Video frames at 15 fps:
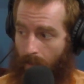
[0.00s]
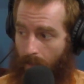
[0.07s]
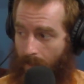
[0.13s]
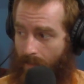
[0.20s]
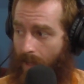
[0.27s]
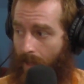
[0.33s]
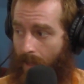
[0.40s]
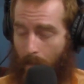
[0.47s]

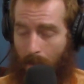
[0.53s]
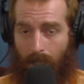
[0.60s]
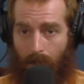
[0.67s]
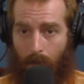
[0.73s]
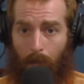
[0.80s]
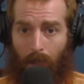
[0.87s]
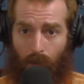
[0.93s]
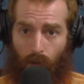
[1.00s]
It's
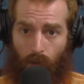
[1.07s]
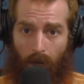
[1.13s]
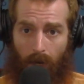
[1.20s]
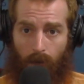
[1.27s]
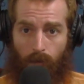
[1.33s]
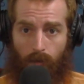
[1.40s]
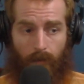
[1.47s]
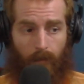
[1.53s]
a big
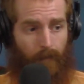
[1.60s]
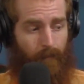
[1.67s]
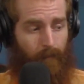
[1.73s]
stretch,